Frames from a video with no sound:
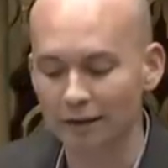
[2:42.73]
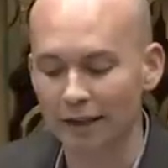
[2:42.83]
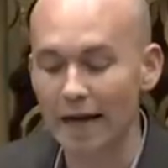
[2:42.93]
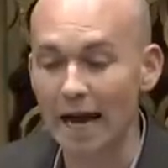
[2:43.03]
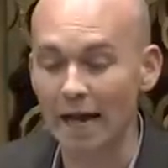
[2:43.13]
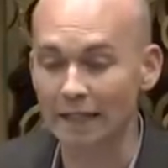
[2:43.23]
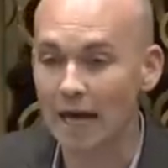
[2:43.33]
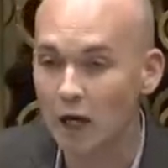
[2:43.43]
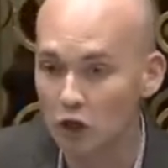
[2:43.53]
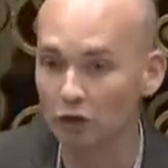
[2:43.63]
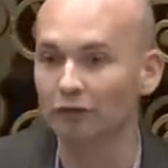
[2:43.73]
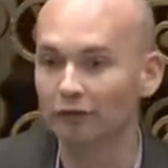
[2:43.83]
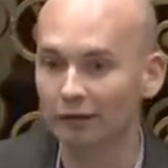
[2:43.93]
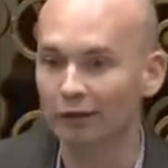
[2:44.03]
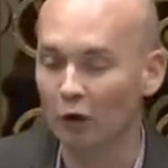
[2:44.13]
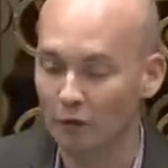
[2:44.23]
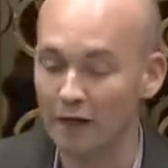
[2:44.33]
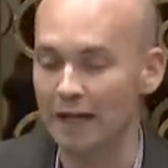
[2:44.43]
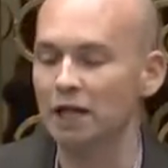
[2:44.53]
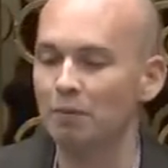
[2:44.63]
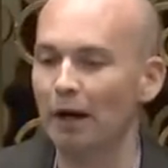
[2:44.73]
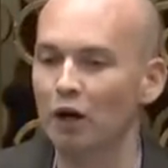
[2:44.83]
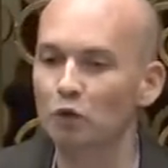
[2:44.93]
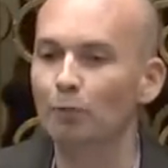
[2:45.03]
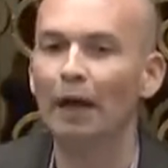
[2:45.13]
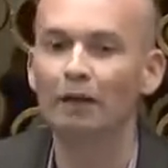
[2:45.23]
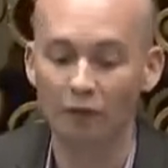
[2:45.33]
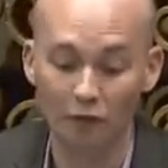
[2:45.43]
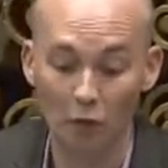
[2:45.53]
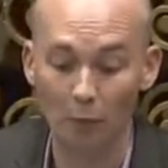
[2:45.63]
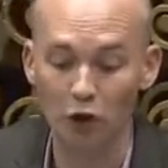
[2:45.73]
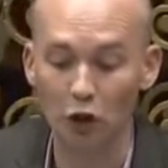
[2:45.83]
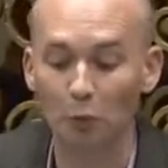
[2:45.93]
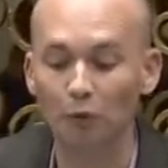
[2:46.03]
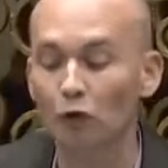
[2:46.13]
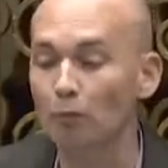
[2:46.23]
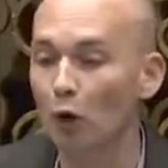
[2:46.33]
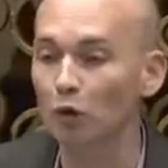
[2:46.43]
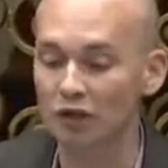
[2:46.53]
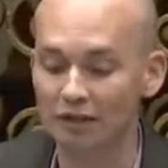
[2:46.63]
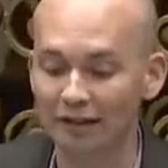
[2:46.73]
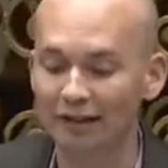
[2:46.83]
A section of taxpayers will benefit from the budget, but for most,